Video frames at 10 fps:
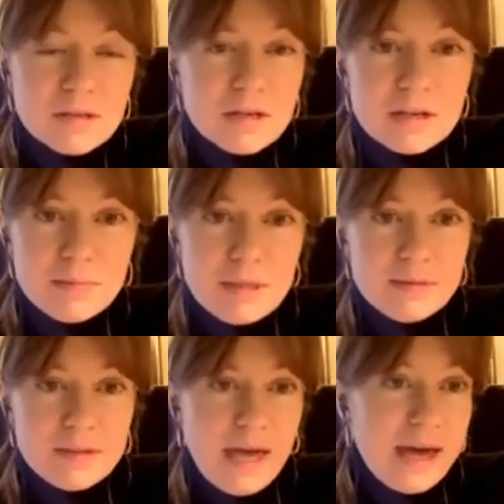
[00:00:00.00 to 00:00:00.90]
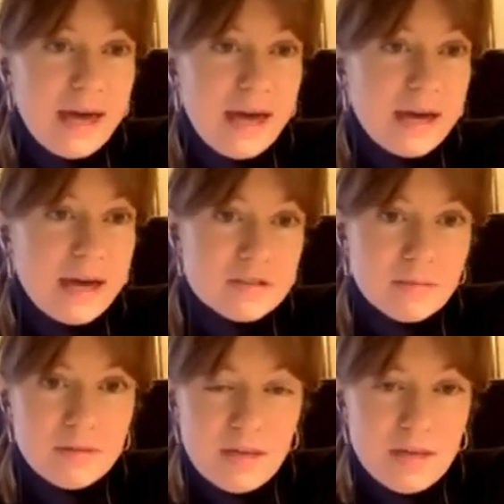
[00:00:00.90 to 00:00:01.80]
people add something
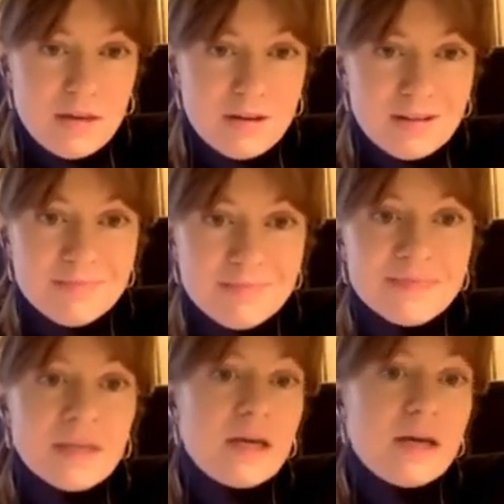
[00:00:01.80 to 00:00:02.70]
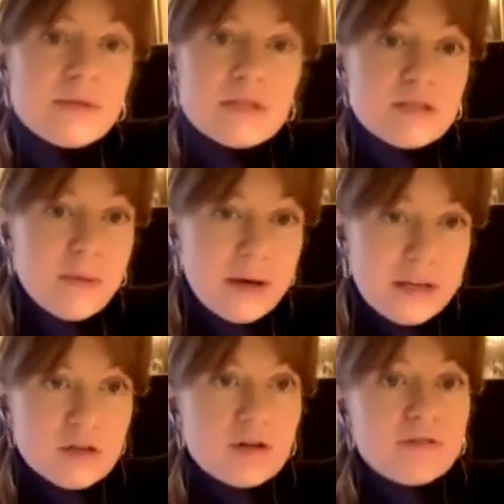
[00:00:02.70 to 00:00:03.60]
here. But in spite
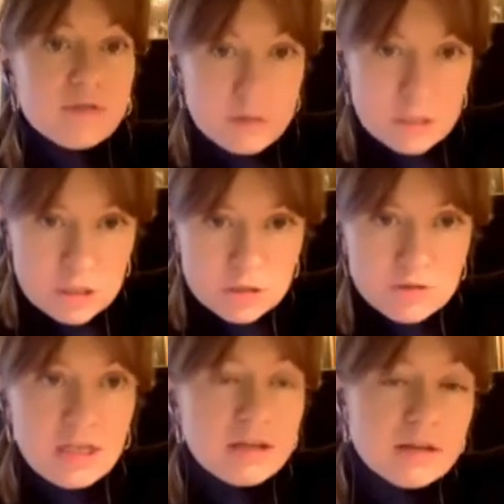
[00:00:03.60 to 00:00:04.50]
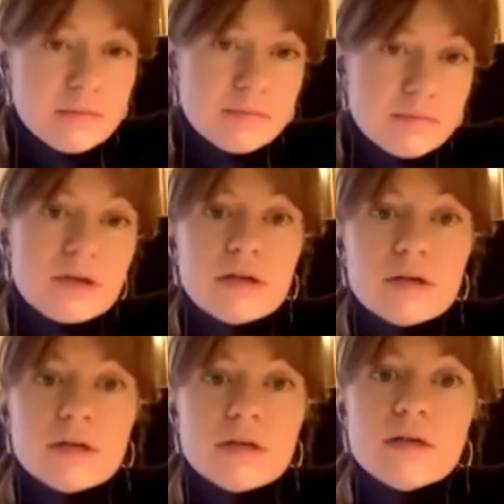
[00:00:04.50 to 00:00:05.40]
of, we do need
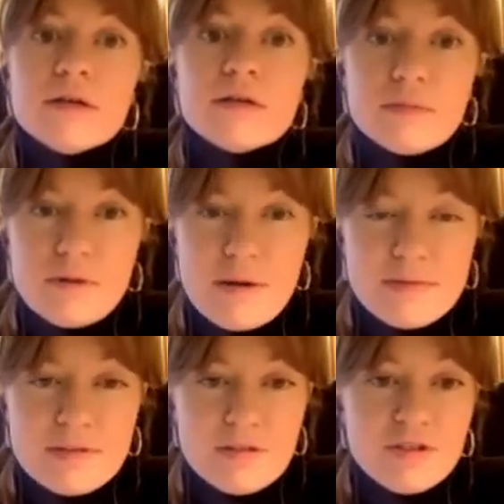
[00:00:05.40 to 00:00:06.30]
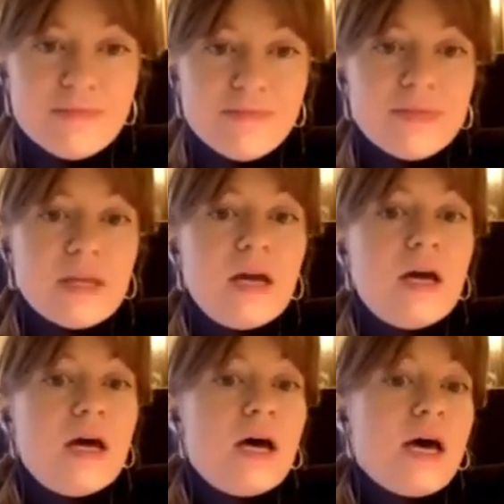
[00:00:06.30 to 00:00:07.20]
the preposition.
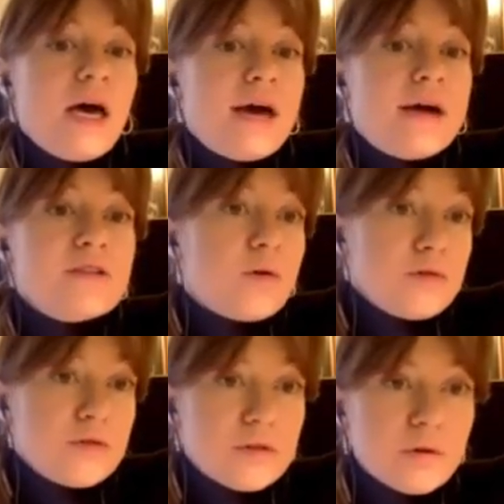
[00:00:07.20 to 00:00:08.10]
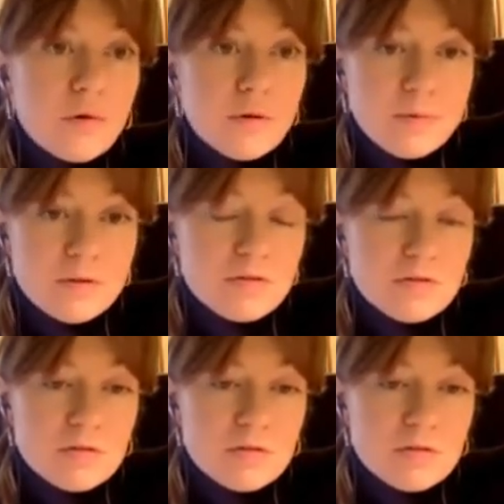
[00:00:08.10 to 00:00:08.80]
And also the corpus